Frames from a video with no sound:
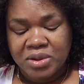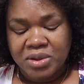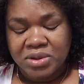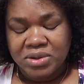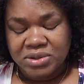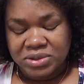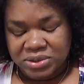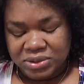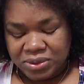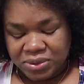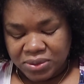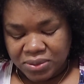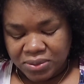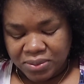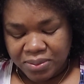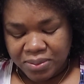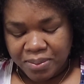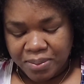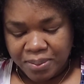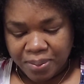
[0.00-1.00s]
So
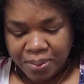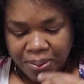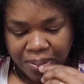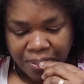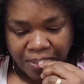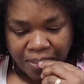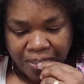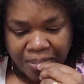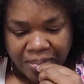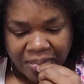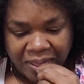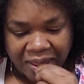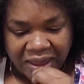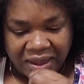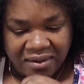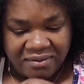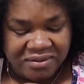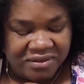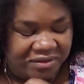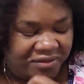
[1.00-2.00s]
I
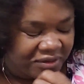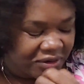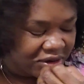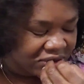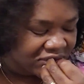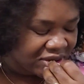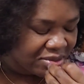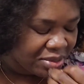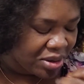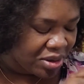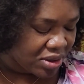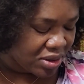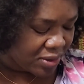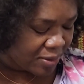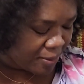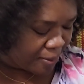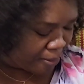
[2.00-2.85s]
have a fuzzy ball.